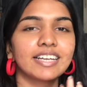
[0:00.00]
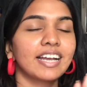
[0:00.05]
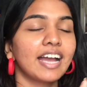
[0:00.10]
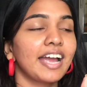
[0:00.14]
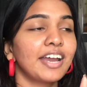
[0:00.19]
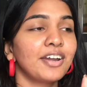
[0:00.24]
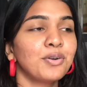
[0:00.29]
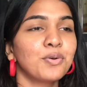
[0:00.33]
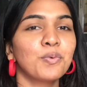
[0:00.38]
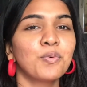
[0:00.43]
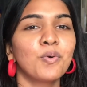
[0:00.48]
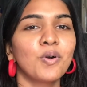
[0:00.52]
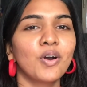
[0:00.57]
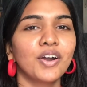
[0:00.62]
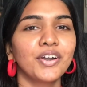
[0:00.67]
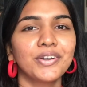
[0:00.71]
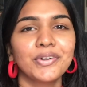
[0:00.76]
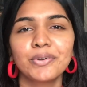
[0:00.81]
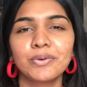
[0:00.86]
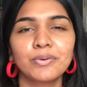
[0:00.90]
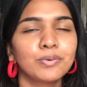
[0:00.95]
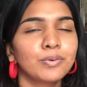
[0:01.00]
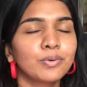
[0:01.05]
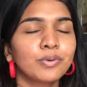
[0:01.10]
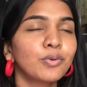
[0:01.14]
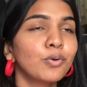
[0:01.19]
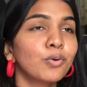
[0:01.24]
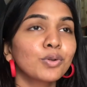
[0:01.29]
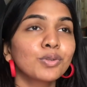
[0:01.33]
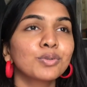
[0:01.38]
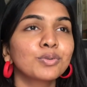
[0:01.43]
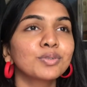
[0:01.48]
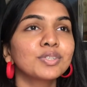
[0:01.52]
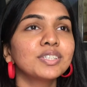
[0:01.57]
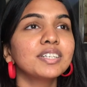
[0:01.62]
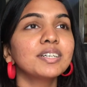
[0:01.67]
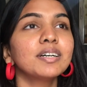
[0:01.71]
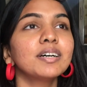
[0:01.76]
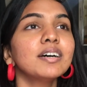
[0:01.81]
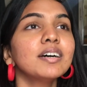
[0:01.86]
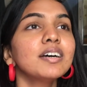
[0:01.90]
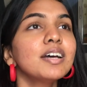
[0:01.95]
Like I don't want to go through
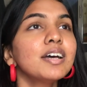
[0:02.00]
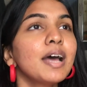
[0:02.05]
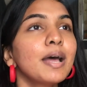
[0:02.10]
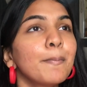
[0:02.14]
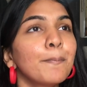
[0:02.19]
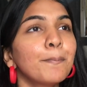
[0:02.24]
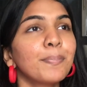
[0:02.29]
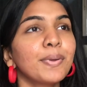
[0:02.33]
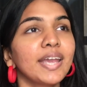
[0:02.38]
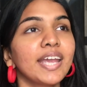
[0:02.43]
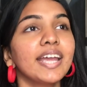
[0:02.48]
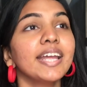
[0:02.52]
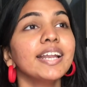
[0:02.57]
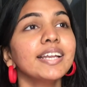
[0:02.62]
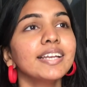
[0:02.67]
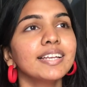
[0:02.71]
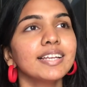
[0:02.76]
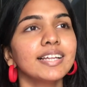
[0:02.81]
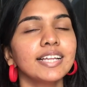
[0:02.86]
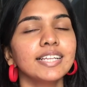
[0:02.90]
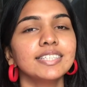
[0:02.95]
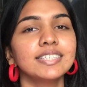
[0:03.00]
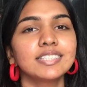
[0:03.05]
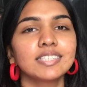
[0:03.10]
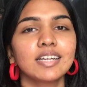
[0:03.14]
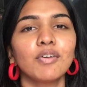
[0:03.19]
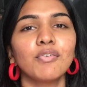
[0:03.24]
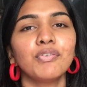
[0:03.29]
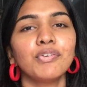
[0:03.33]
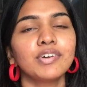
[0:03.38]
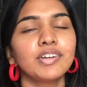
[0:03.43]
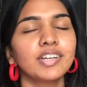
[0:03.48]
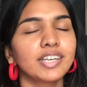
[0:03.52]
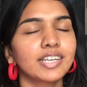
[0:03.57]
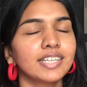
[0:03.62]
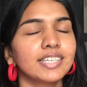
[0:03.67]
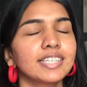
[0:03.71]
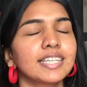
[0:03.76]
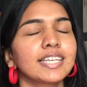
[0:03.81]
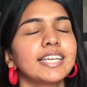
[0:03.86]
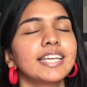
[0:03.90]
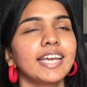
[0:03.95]
the pain and suffer
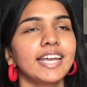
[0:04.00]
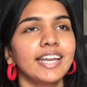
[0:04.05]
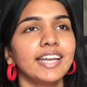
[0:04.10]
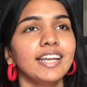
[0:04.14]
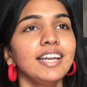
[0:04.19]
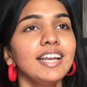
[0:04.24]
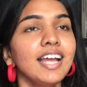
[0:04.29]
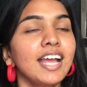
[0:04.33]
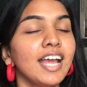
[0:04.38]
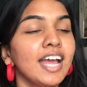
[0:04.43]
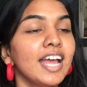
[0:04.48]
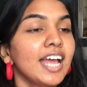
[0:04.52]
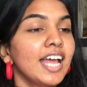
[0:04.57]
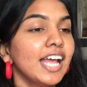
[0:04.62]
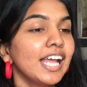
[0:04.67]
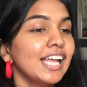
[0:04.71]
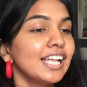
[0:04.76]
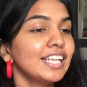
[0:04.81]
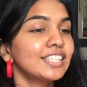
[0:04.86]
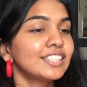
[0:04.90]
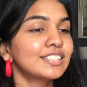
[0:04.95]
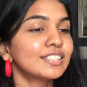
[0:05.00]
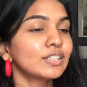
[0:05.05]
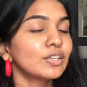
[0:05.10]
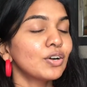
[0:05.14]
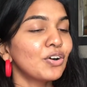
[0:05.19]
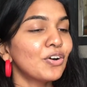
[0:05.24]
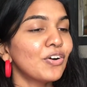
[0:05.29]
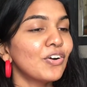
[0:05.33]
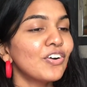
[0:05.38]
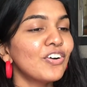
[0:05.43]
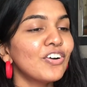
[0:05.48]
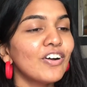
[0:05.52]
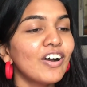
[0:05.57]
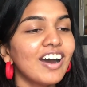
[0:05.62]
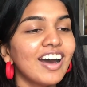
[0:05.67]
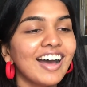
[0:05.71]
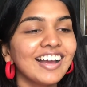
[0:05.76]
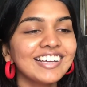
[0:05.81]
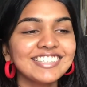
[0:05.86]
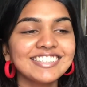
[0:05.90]
again. So